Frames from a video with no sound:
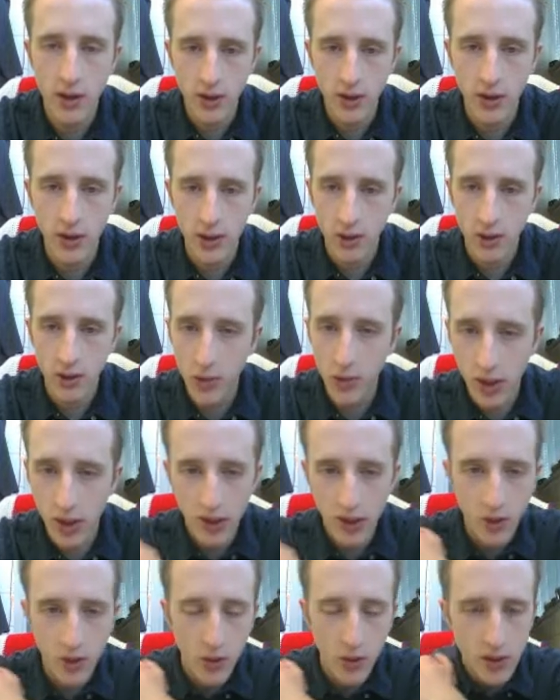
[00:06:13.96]
there's something
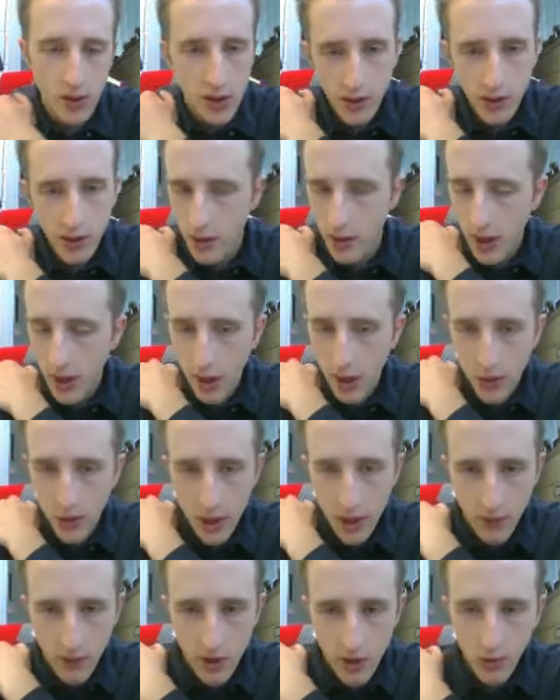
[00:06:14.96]
you always need to look at
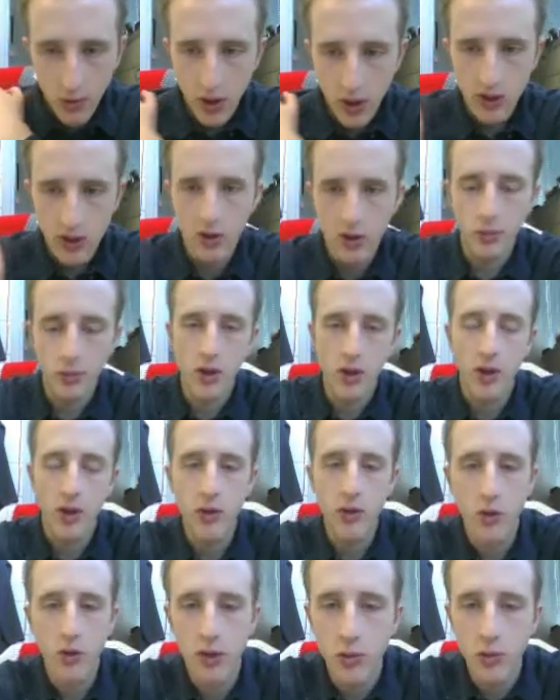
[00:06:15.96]
whenever you make something on
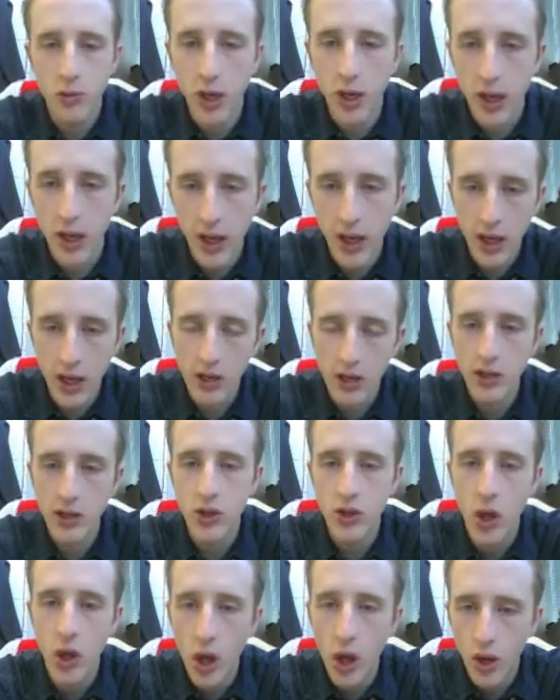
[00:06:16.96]
torchmate, and that
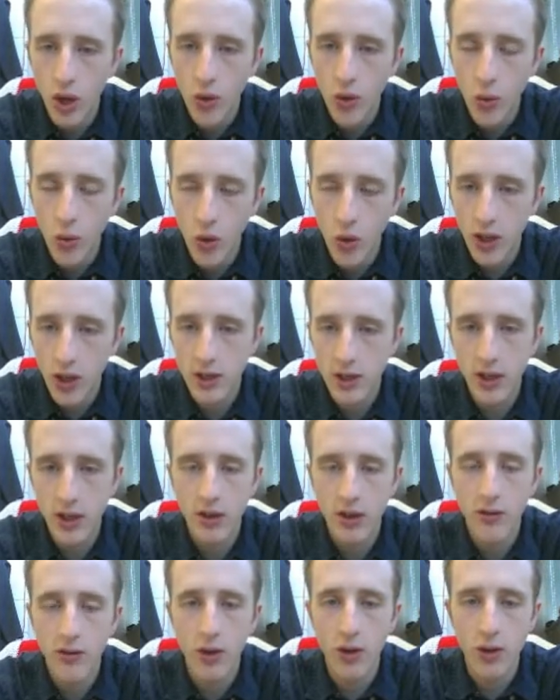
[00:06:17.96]
is what is going
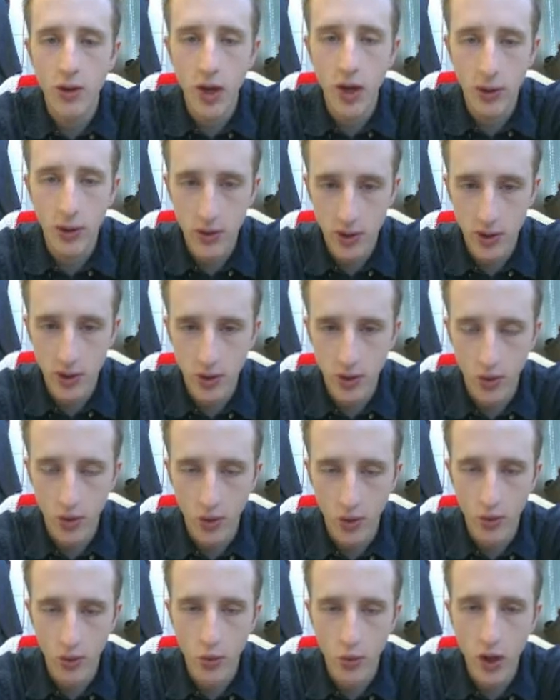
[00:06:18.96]
to fall out,
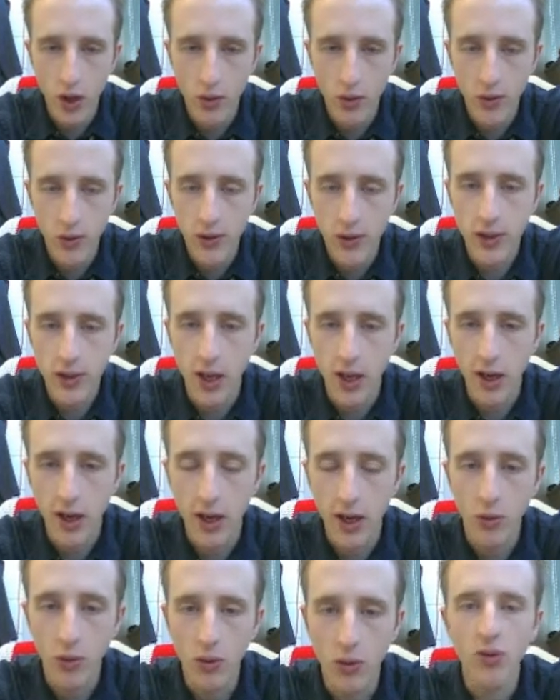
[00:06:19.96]
or what will stay
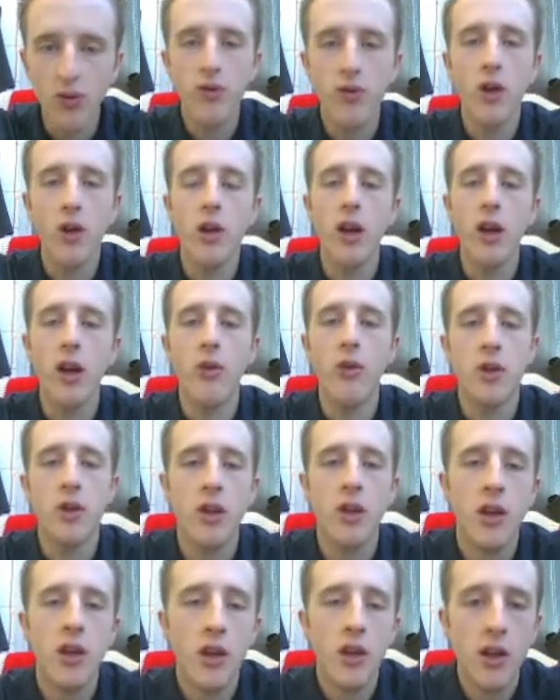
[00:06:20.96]
and what will fall out.
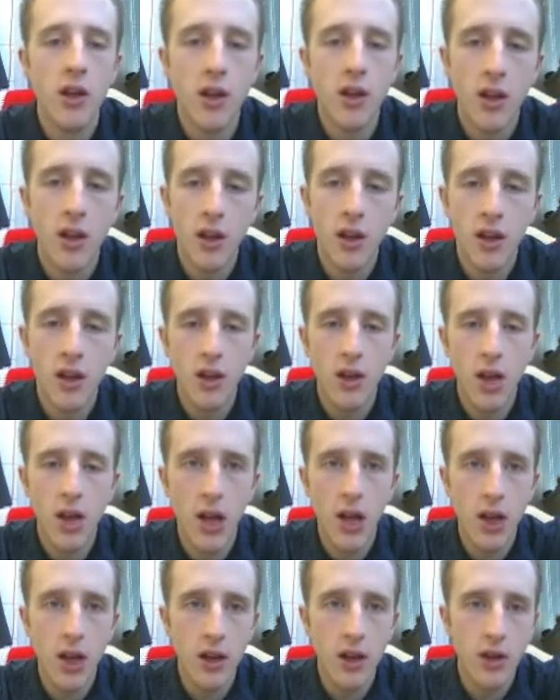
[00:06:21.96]

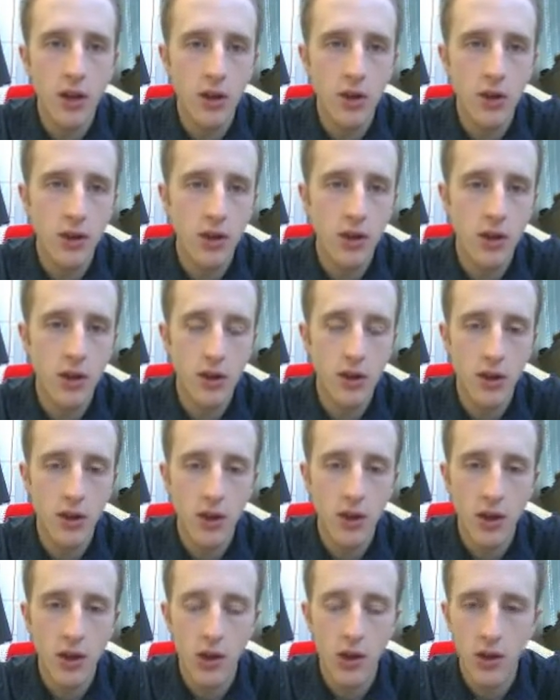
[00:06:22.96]
And
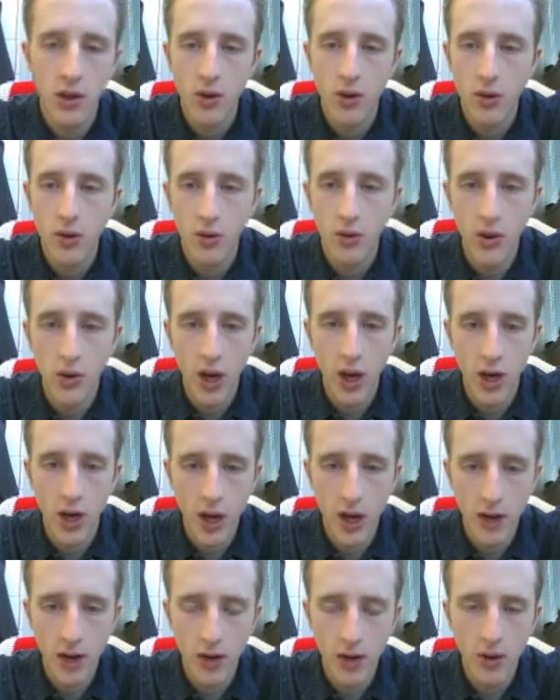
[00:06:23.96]
right
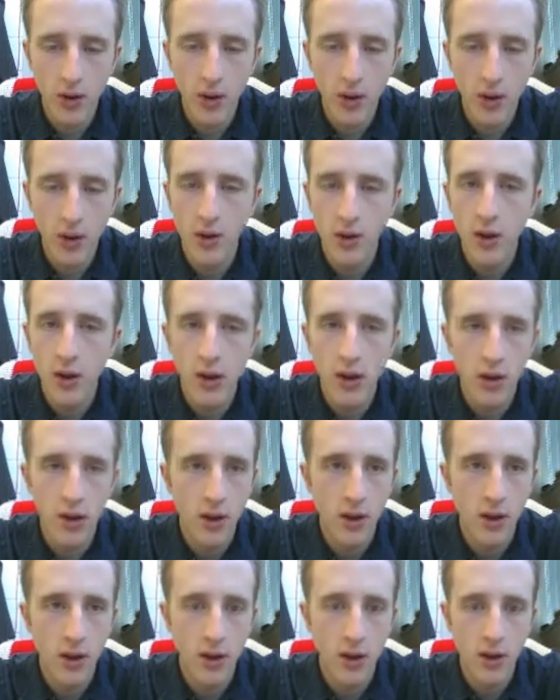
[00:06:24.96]
now,
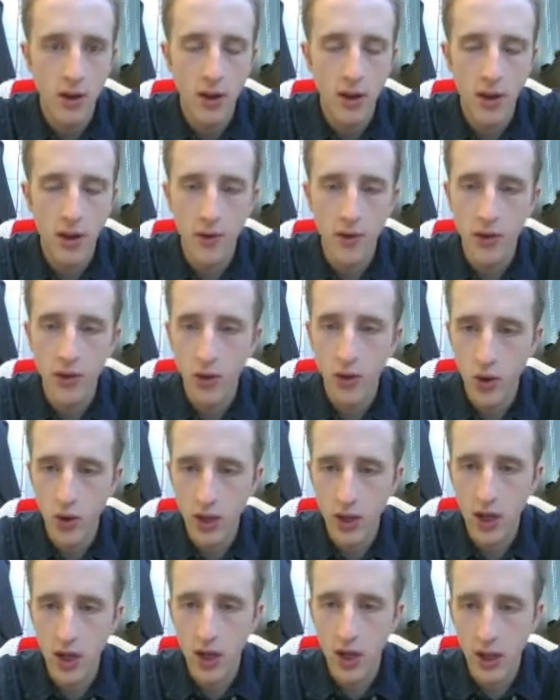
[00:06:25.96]
if you're
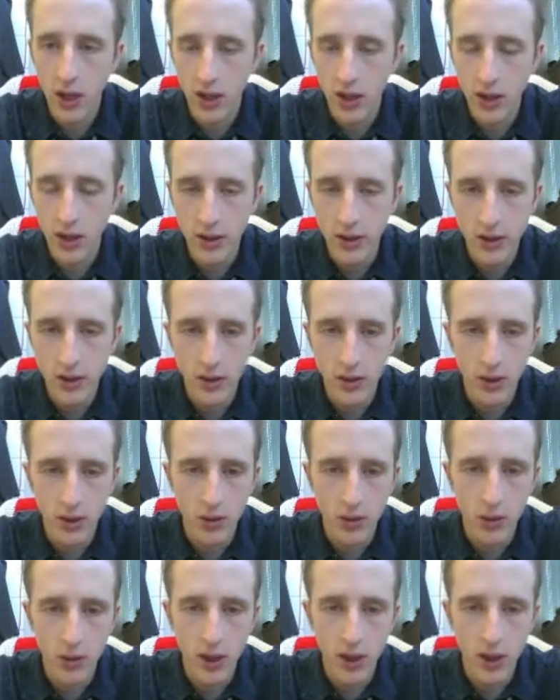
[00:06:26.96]
looking at this,
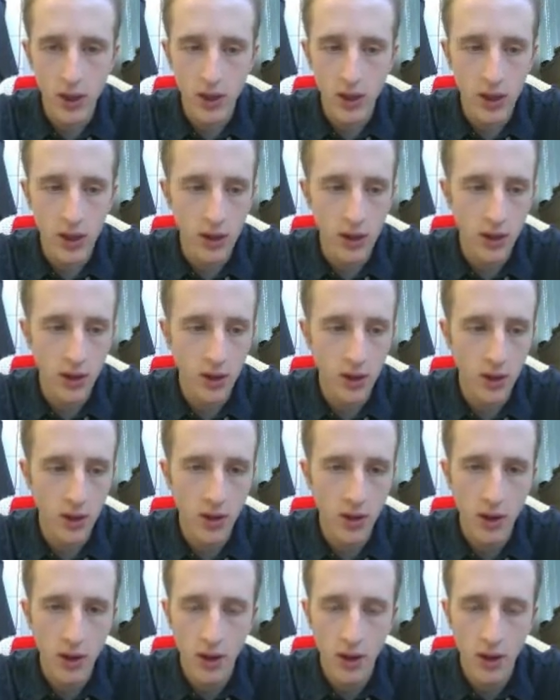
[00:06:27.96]
you can tell,